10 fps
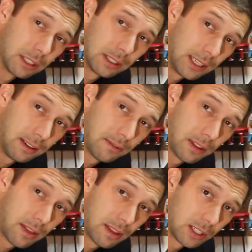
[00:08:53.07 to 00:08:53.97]

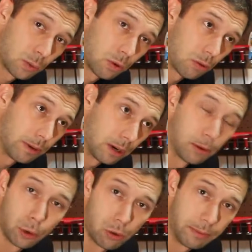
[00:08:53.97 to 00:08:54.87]
believe that this will be
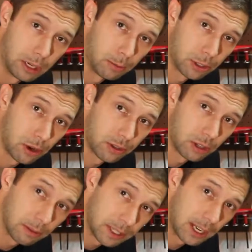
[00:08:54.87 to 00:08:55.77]
able to hold me in almost all
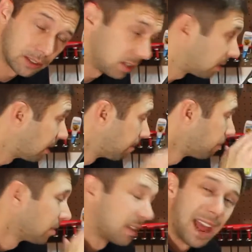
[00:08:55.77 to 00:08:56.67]
circumstances.
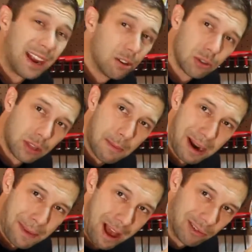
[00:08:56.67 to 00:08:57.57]
The anchor's only
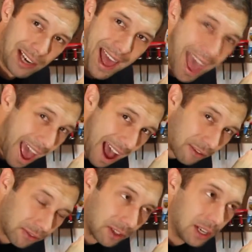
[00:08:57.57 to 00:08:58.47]
about 1.5
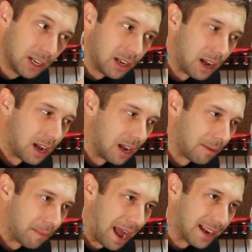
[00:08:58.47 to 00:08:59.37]
pounds.
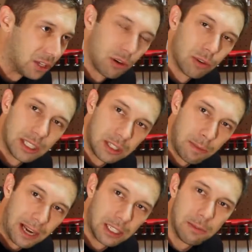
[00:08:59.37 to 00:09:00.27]
I don't
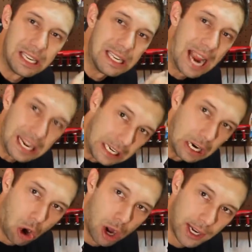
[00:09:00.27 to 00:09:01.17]
expect to be
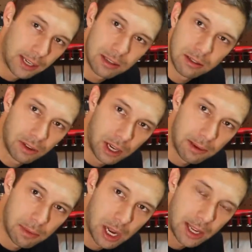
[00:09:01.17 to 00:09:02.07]
yanking on it
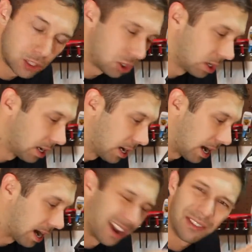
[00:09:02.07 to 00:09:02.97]
very much.
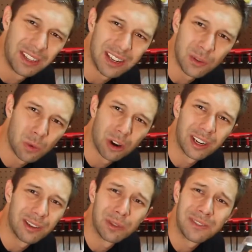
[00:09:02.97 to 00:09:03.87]
And if it doesn't
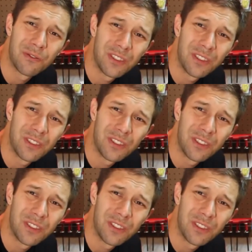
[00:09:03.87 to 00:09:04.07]
work, it was